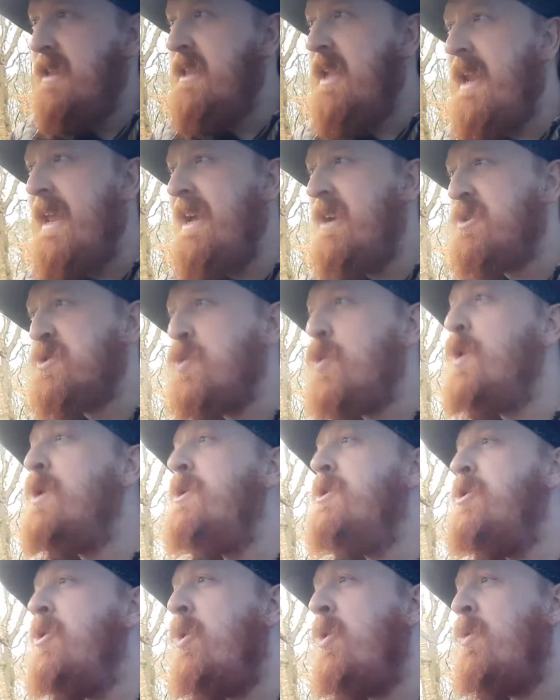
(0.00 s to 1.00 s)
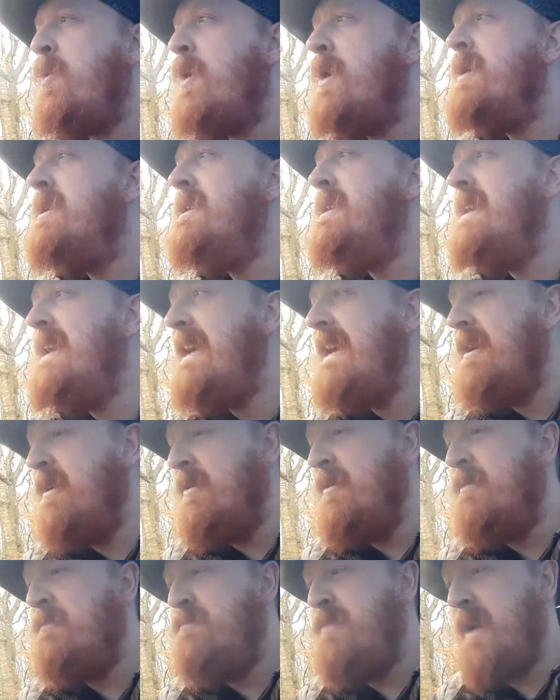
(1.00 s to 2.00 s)
the nails were nowhere
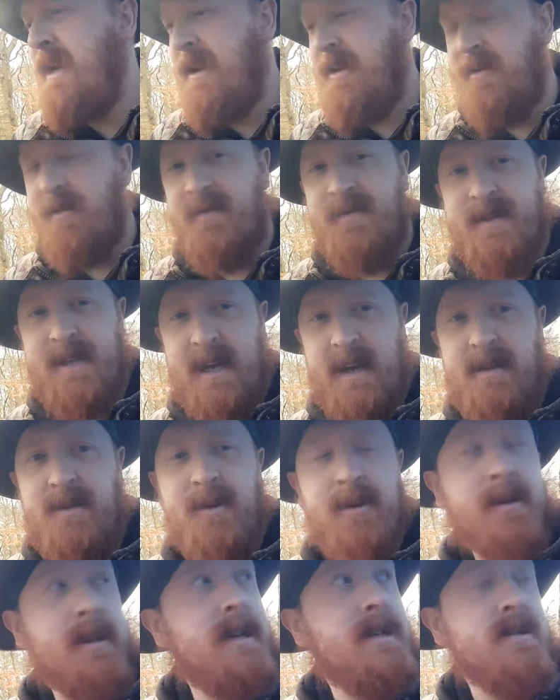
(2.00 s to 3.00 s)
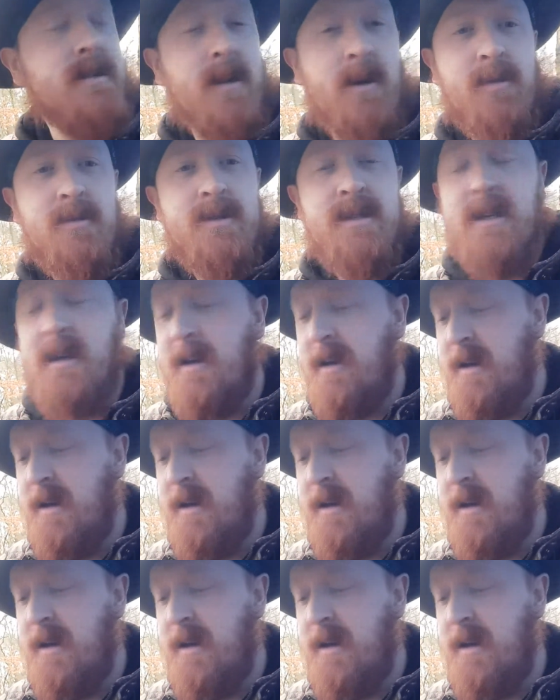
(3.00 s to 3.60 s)
near big enough to get through these logs.